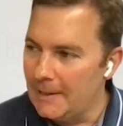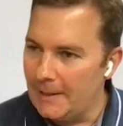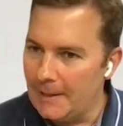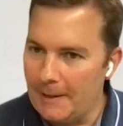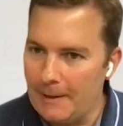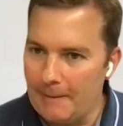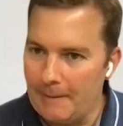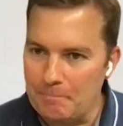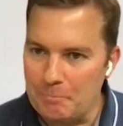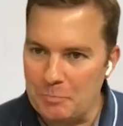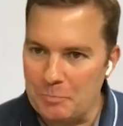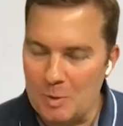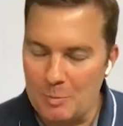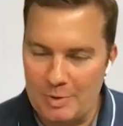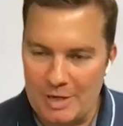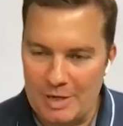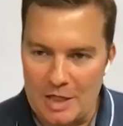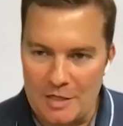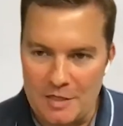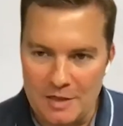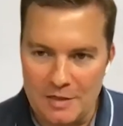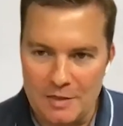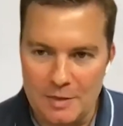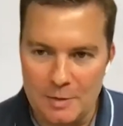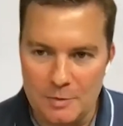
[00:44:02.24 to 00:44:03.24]
But
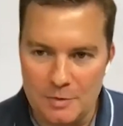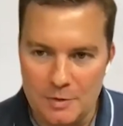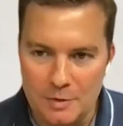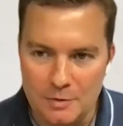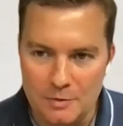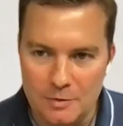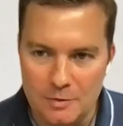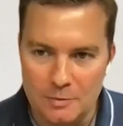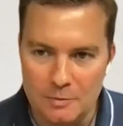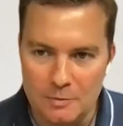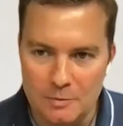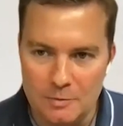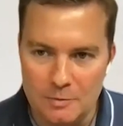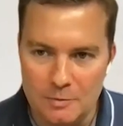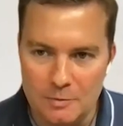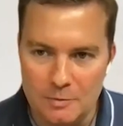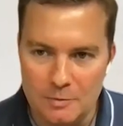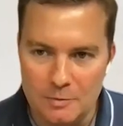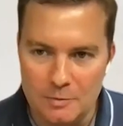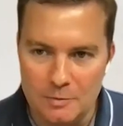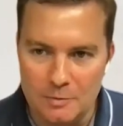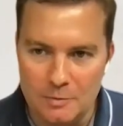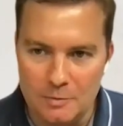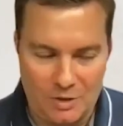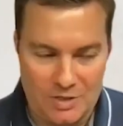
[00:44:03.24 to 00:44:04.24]
I think
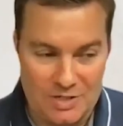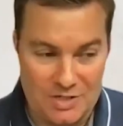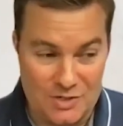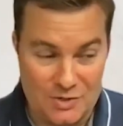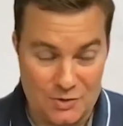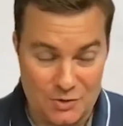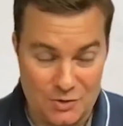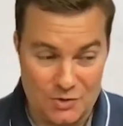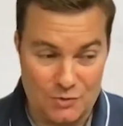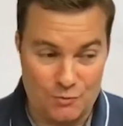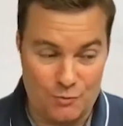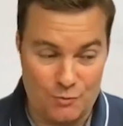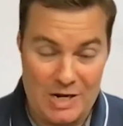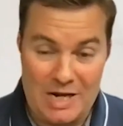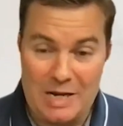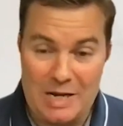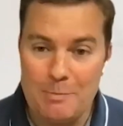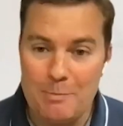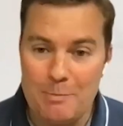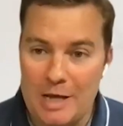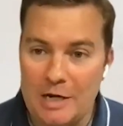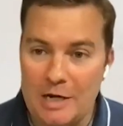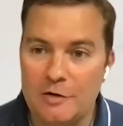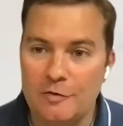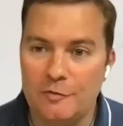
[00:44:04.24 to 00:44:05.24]
what this has really
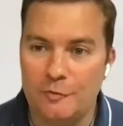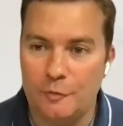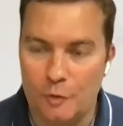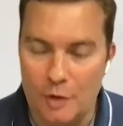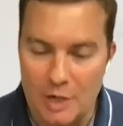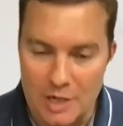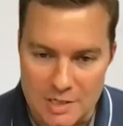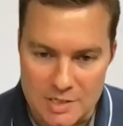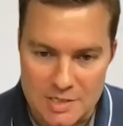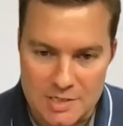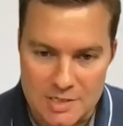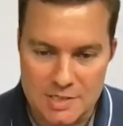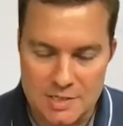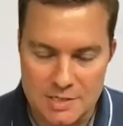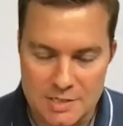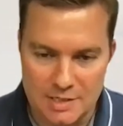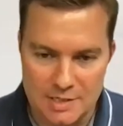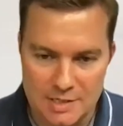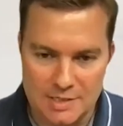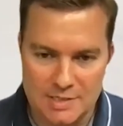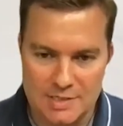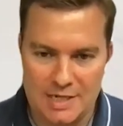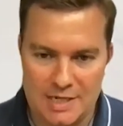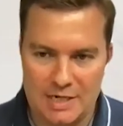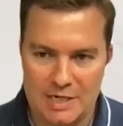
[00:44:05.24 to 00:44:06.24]
meant for us
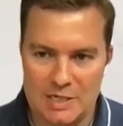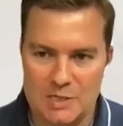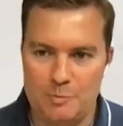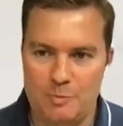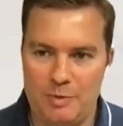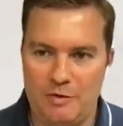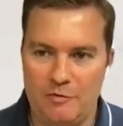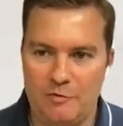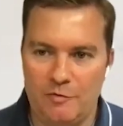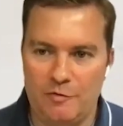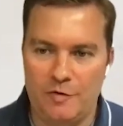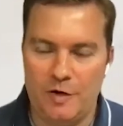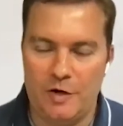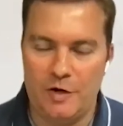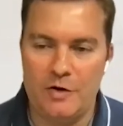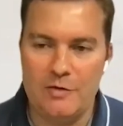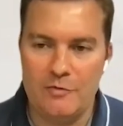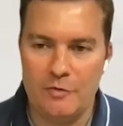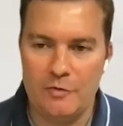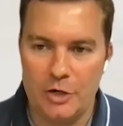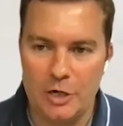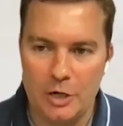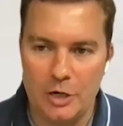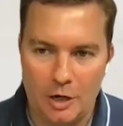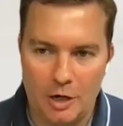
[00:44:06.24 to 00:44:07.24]
is that it's been very,
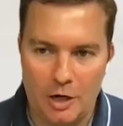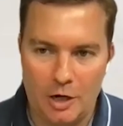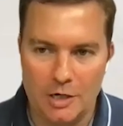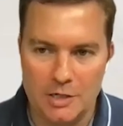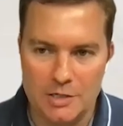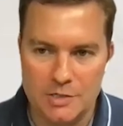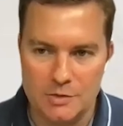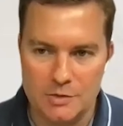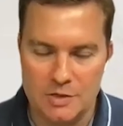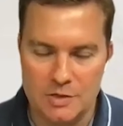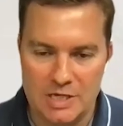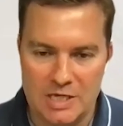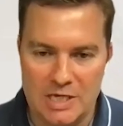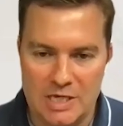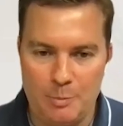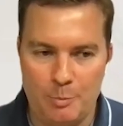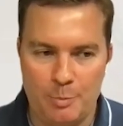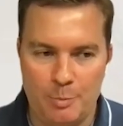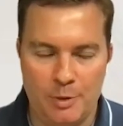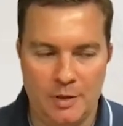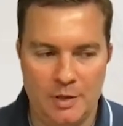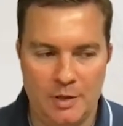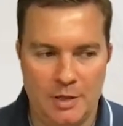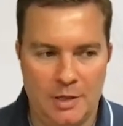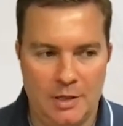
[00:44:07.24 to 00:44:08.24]
very hard to
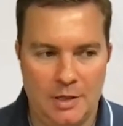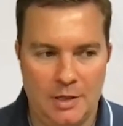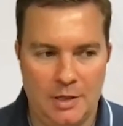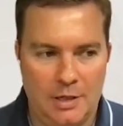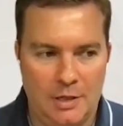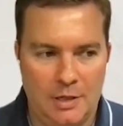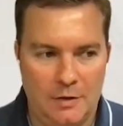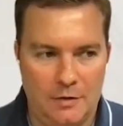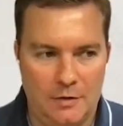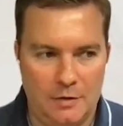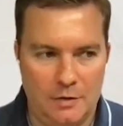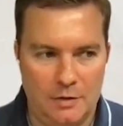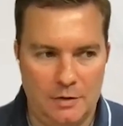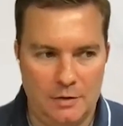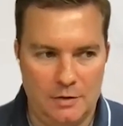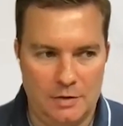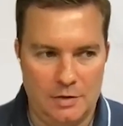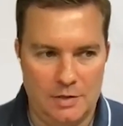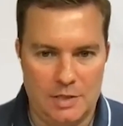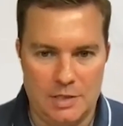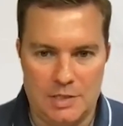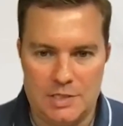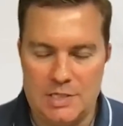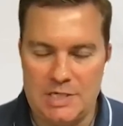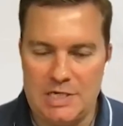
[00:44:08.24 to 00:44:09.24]
keep
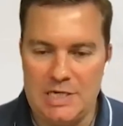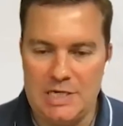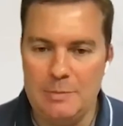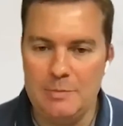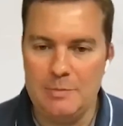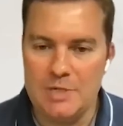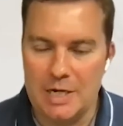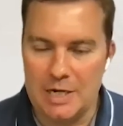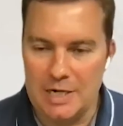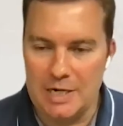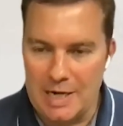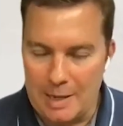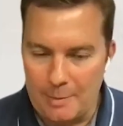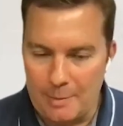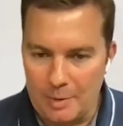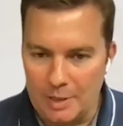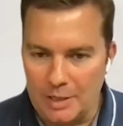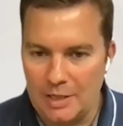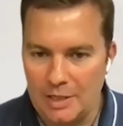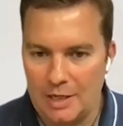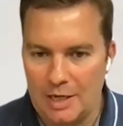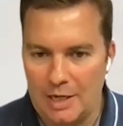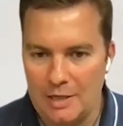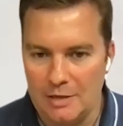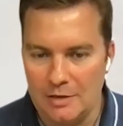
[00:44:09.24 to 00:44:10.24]
the team
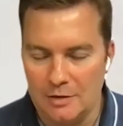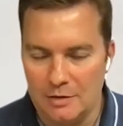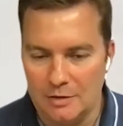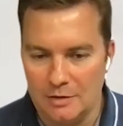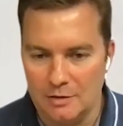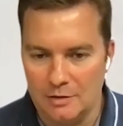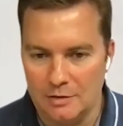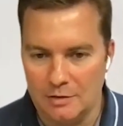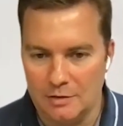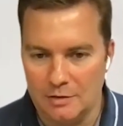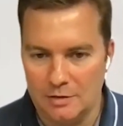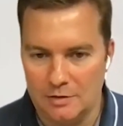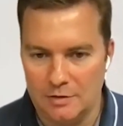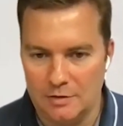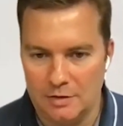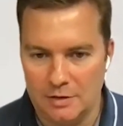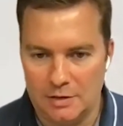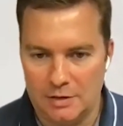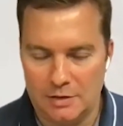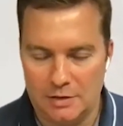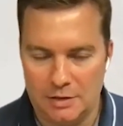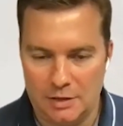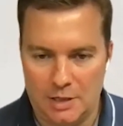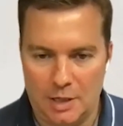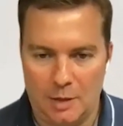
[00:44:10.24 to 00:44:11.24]
dynamic and
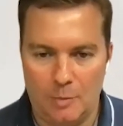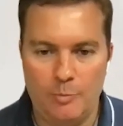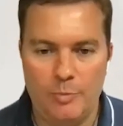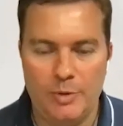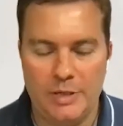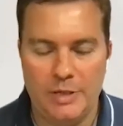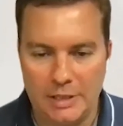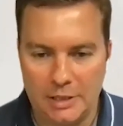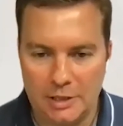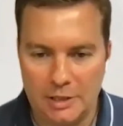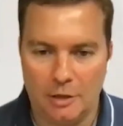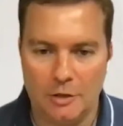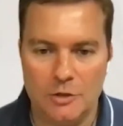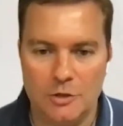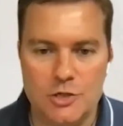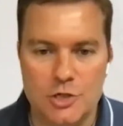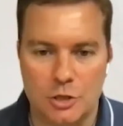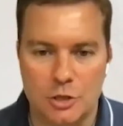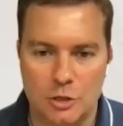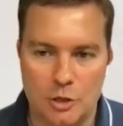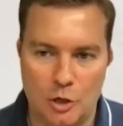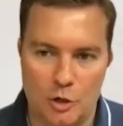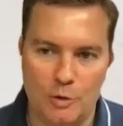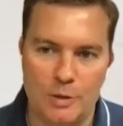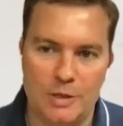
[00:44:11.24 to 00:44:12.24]
the company
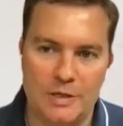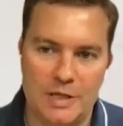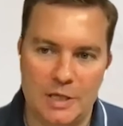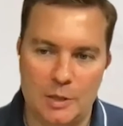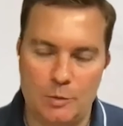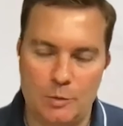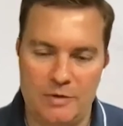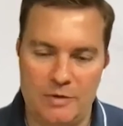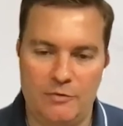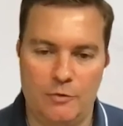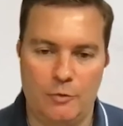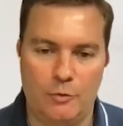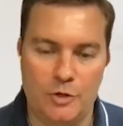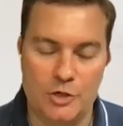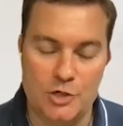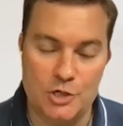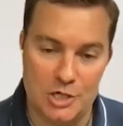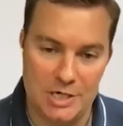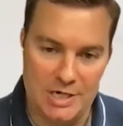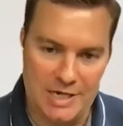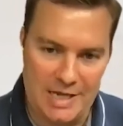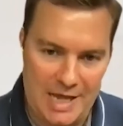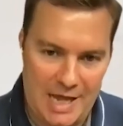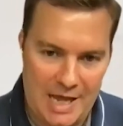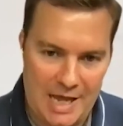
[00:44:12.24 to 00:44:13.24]
culture going that we've
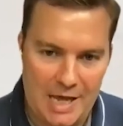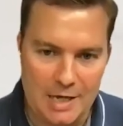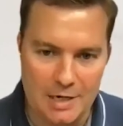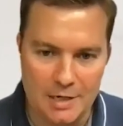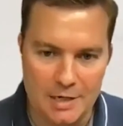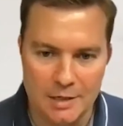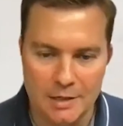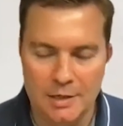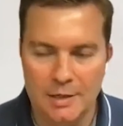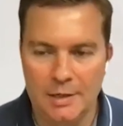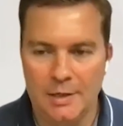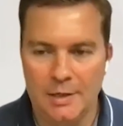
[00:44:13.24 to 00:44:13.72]
originally had.